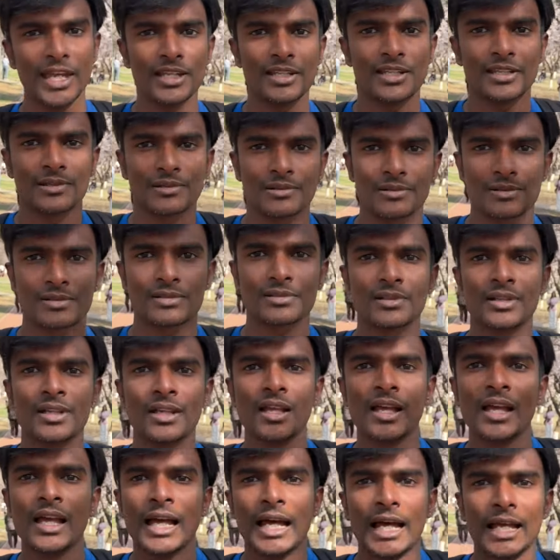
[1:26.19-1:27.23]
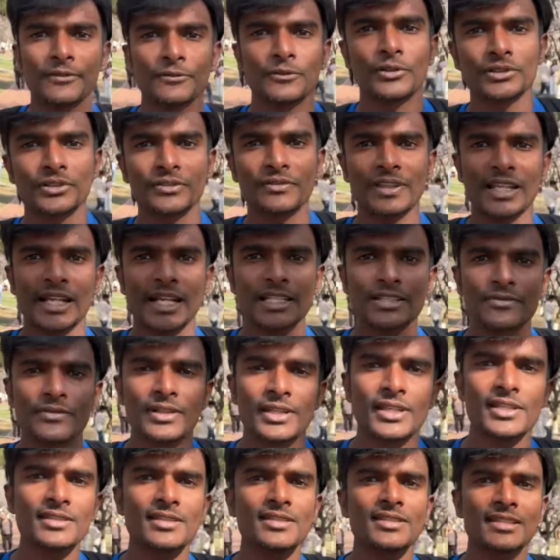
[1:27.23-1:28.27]
euros. And for the flights
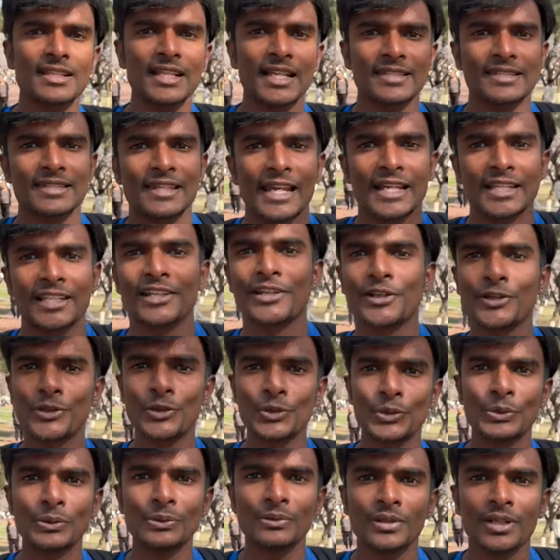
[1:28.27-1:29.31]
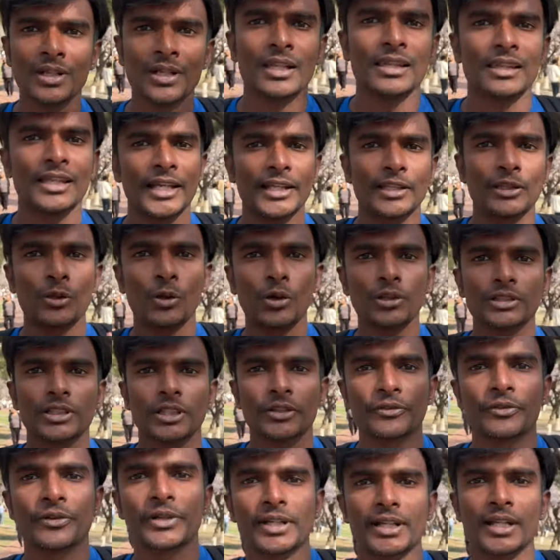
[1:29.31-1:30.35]
with business class category 2, like North
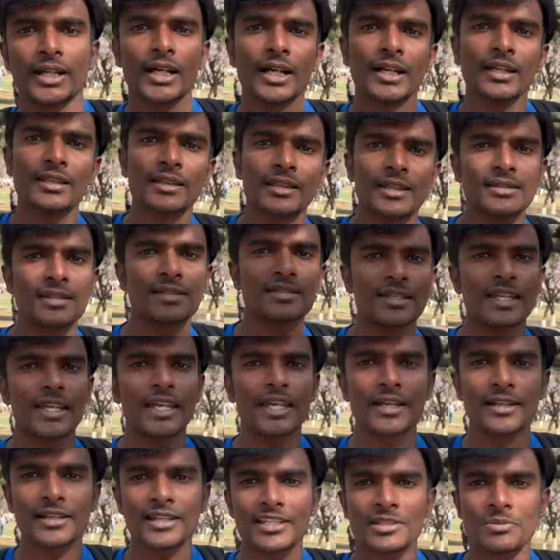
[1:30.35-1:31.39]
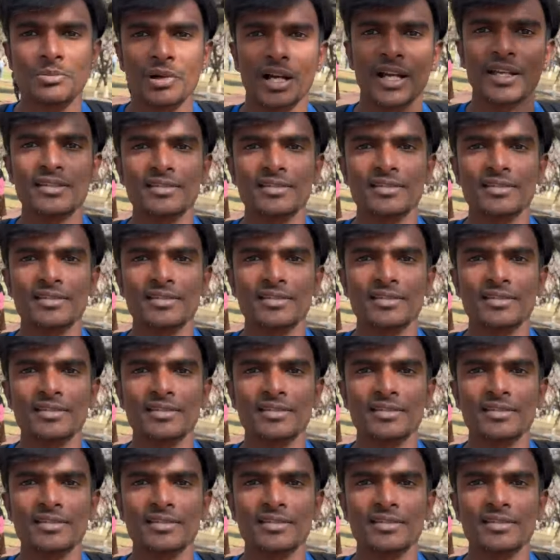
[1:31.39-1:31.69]
Africa, this is increased by